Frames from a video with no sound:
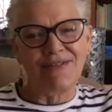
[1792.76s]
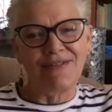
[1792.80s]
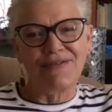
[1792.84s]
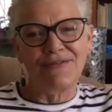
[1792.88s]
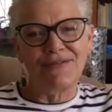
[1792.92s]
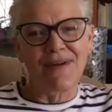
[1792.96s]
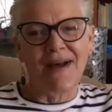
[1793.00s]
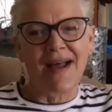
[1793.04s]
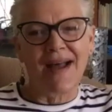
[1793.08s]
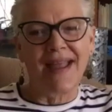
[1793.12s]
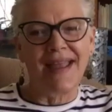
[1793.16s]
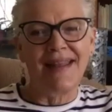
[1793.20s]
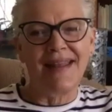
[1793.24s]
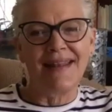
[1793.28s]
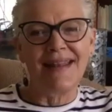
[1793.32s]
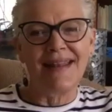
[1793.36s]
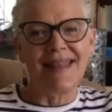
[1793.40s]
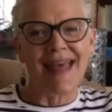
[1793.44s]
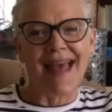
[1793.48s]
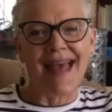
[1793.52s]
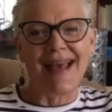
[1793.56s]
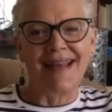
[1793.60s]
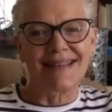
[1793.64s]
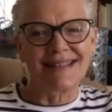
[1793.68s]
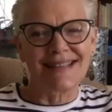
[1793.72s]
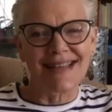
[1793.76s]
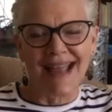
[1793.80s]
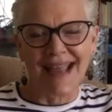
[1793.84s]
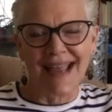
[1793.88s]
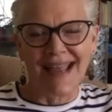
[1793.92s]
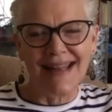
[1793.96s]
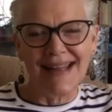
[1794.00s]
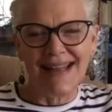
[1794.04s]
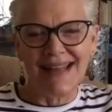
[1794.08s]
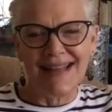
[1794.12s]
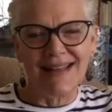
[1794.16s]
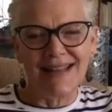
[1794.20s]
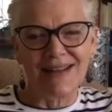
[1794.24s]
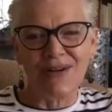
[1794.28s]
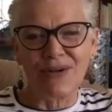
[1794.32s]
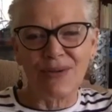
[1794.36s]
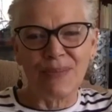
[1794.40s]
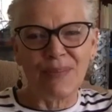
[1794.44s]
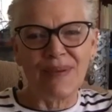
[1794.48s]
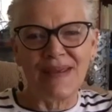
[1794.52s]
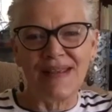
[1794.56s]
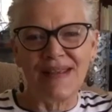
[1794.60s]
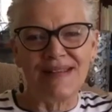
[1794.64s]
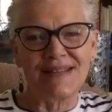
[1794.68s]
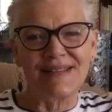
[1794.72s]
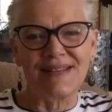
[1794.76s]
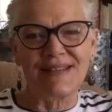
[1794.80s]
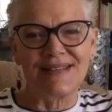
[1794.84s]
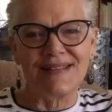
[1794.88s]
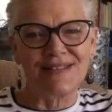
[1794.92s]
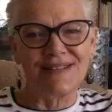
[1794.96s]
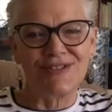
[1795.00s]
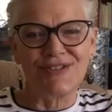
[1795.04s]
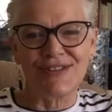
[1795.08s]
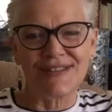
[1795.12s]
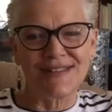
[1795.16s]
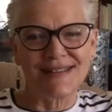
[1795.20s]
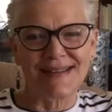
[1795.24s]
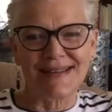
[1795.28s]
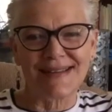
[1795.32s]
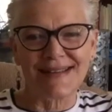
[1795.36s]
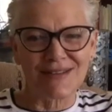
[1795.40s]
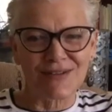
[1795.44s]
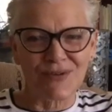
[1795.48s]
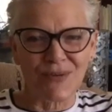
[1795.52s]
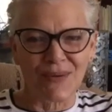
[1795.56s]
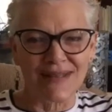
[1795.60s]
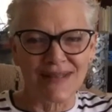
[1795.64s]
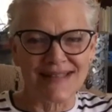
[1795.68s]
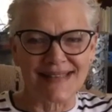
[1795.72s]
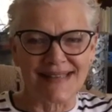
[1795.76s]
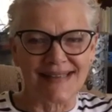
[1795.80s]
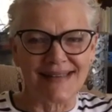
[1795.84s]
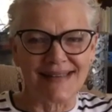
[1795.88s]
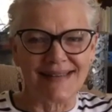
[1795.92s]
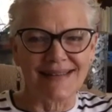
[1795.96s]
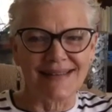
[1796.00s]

find that tiny little piece that's just exquisite.